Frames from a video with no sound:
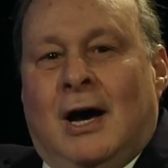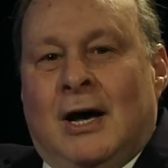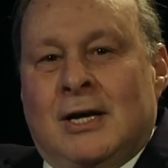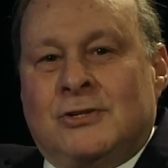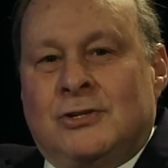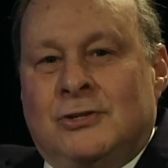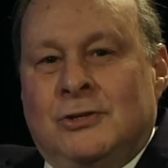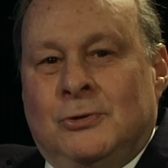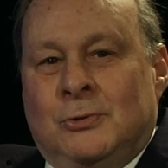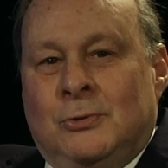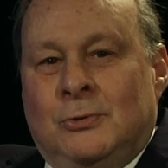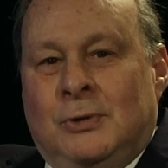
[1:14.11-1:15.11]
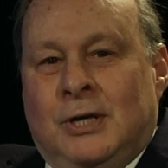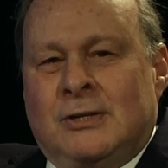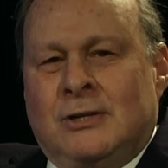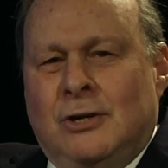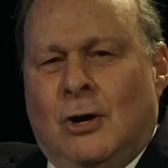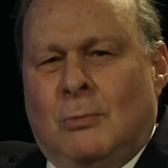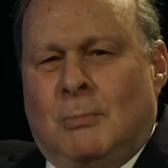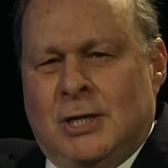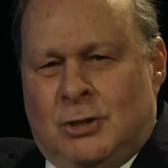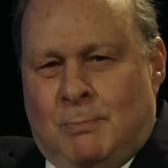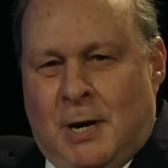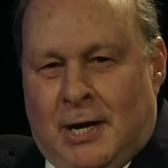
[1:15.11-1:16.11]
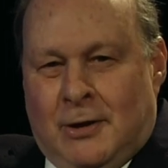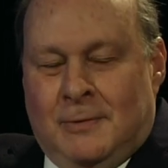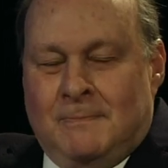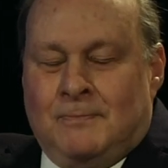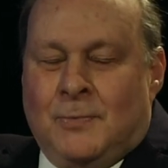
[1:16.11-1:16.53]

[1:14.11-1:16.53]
us to get to know much better